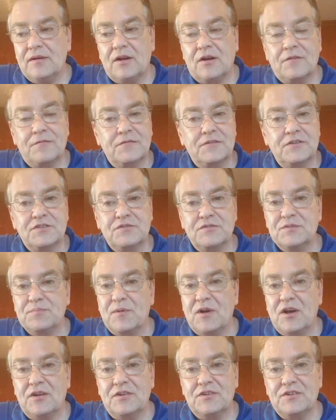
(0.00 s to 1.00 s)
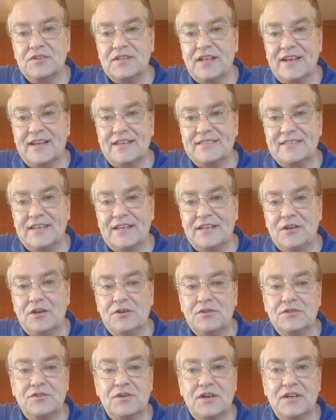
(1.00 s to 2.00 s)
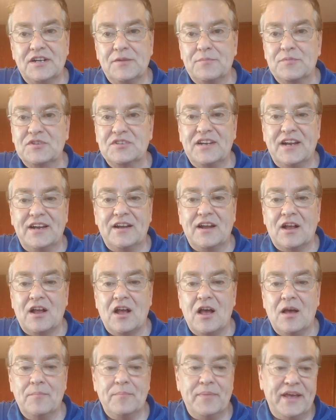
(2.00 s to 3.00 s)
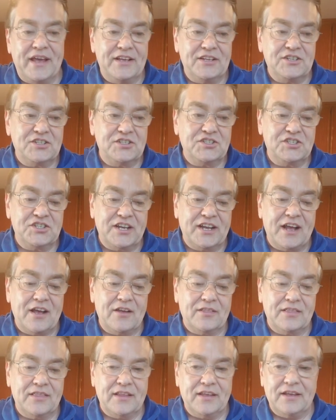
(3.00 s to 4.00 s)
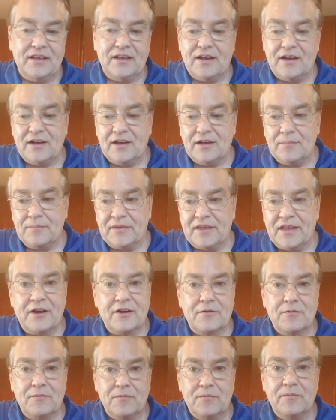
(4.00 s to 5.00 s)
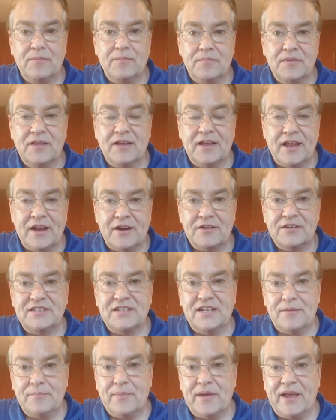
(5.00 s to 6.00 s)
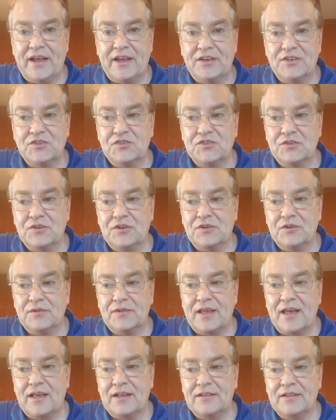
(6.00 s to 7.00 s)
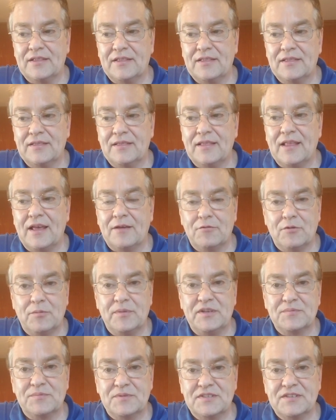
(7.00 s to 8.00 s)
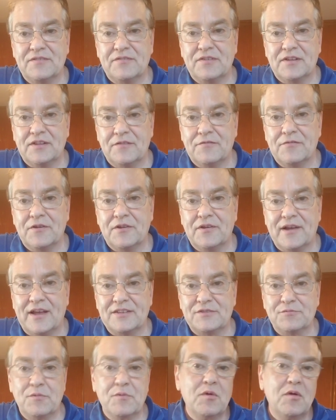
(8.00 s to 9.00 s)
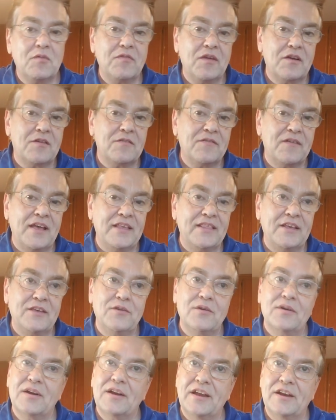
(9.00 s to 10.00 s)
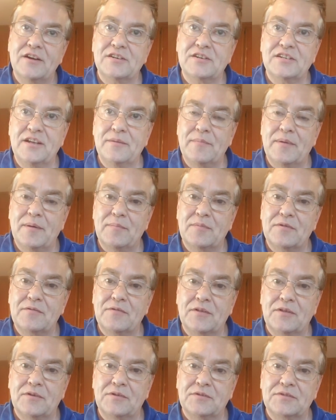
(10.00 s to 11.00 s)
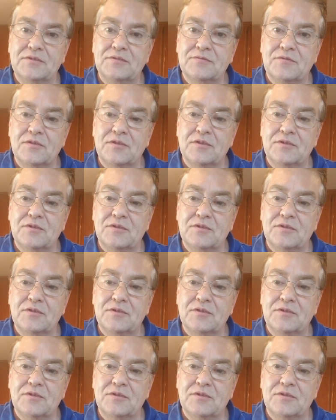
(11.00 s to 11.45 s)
Our first responders, like I said, go to our deeperstate.com page and check out the care team page, and that will be specifically for you guys. We will verify that you are a care team member for those